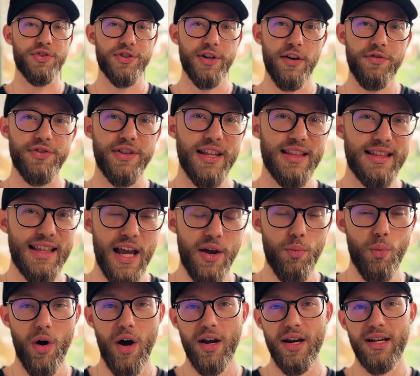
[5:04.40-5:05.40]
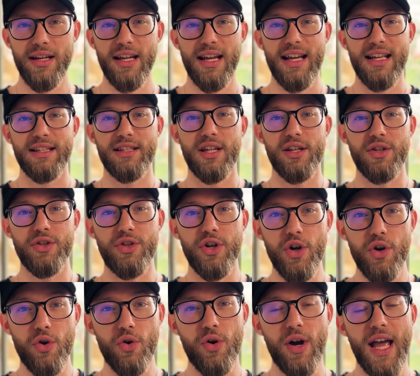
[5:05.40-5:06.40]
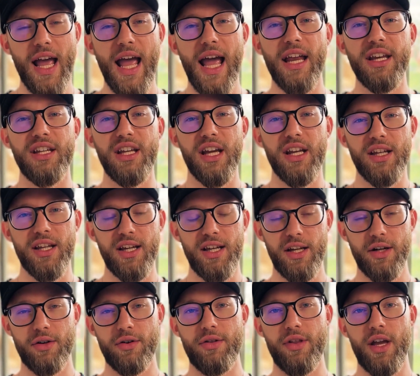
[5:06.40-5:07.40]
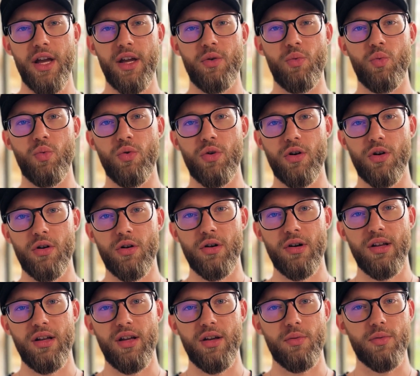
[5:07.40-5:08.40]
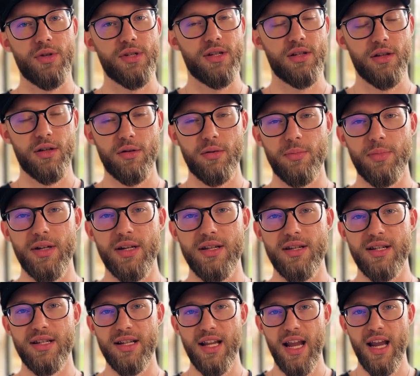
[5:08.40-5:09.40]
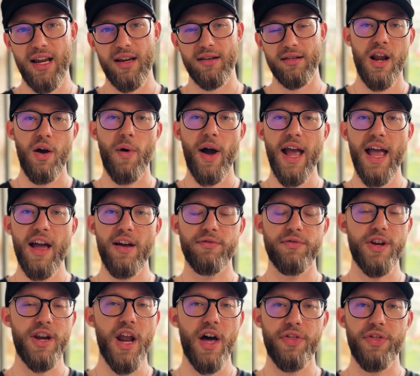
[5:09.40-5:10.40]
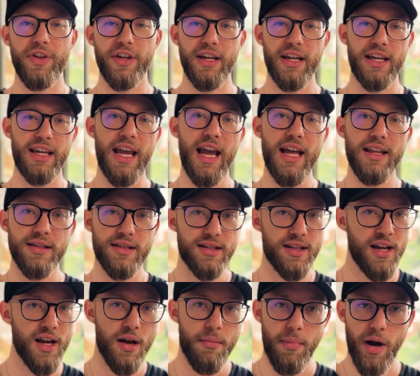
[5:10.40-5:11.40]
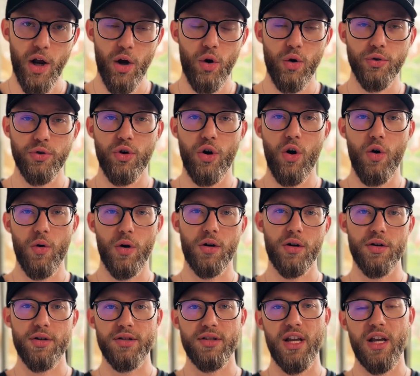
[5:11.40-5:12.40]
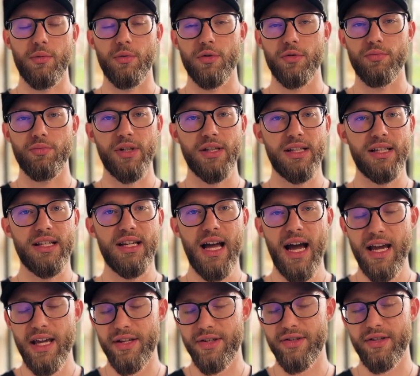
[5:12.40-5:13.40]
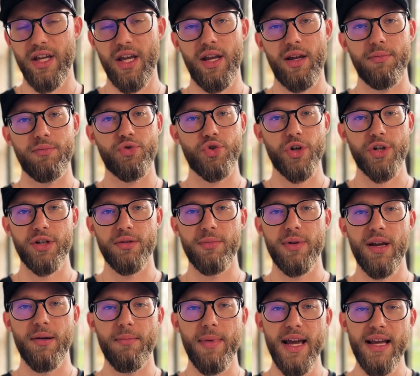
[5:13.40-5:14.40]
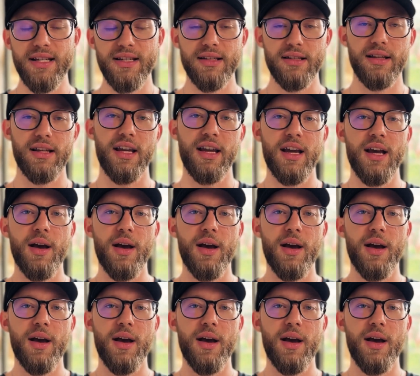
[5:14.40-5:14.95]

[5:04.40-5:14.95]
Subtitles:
stuff that they wanted to do, and yet here they were. It was a little bit insane. Now, I have nothing against my old coworkers. They were really nice. They treated me amazingly,